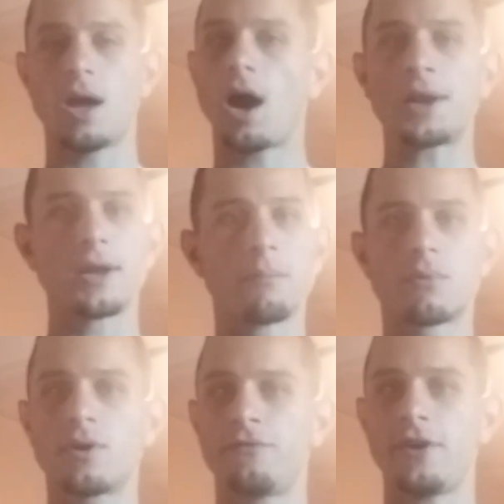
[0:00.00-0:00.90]
a
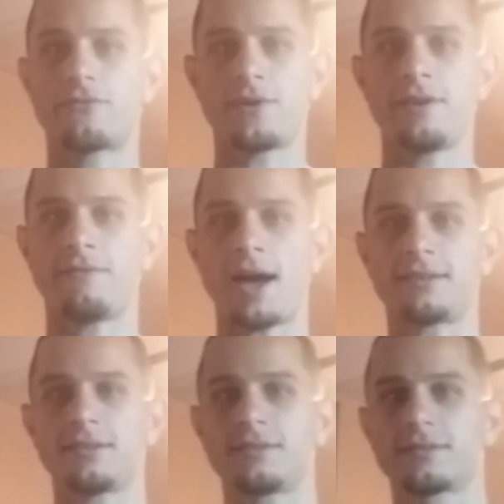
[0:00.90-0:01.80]
number of different
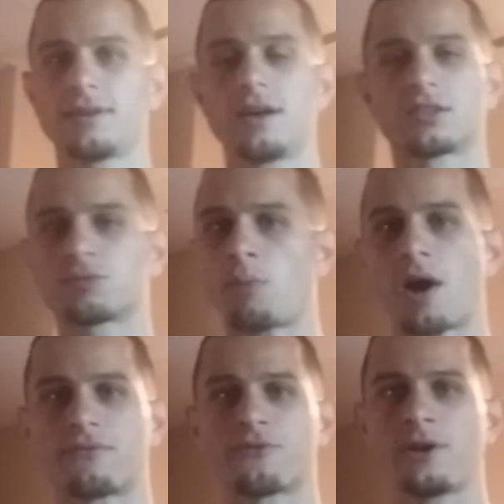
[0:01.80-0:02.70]
devices,
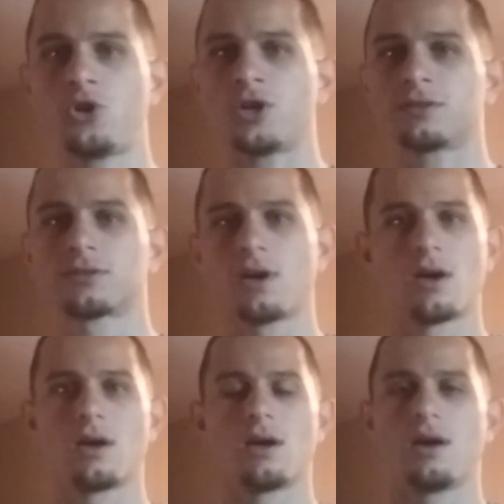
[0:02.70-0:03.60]
smart fridges,
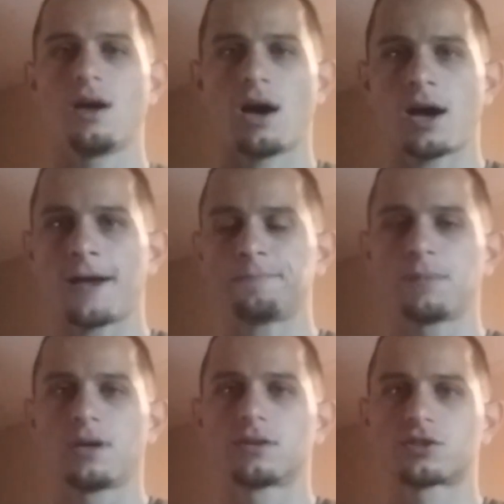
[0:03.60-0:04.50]

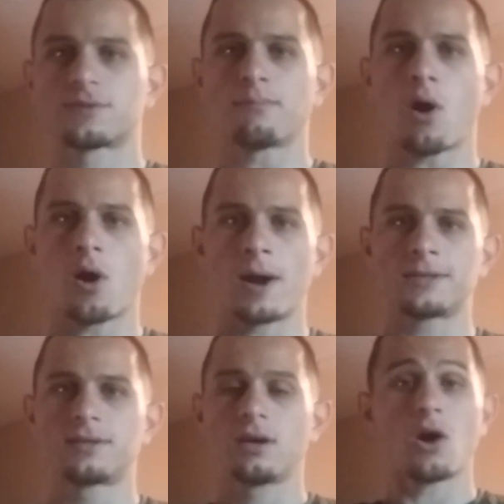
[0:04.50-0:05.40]

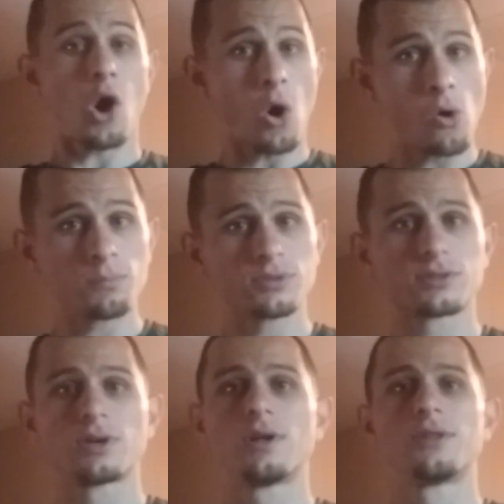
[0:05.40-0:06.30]
smart
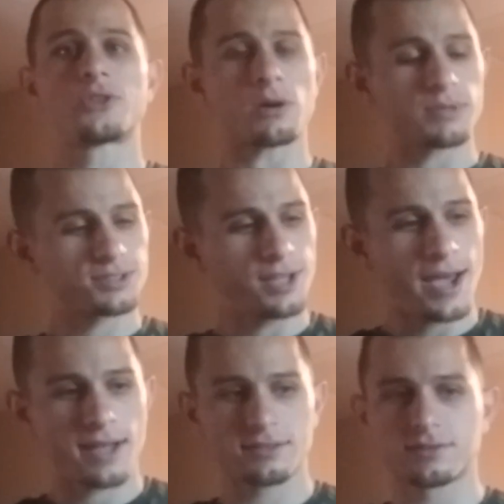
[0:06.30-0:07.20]
homes,
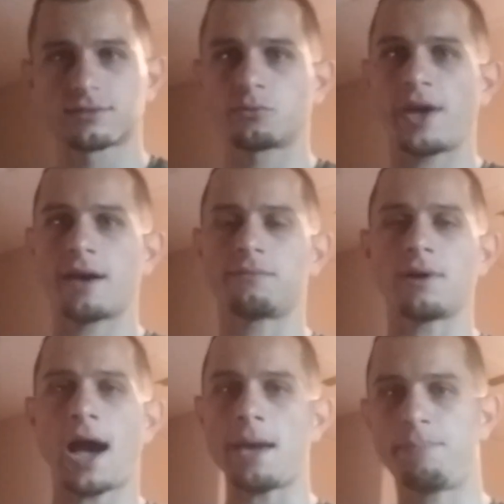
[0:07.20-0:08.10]
thermostats. We have
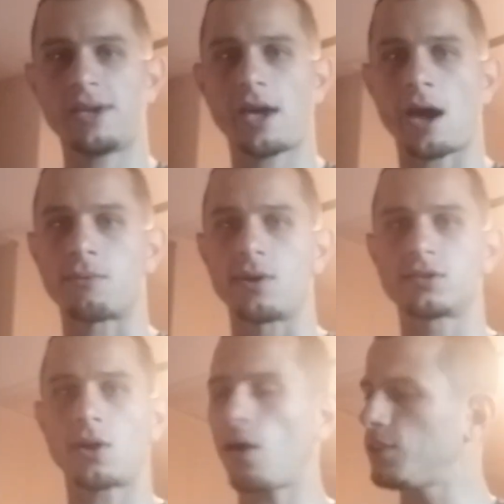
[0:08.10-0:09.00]
IP cameras,
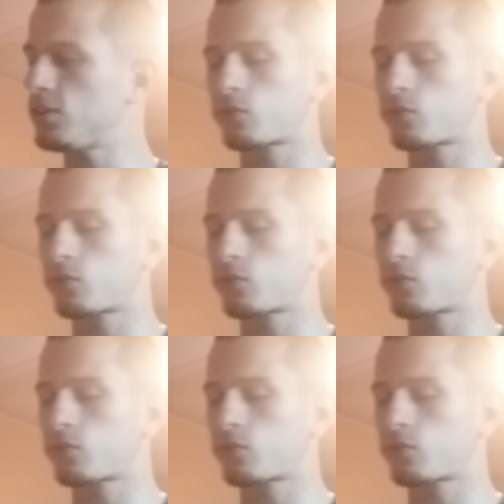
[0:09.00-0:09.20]
and all these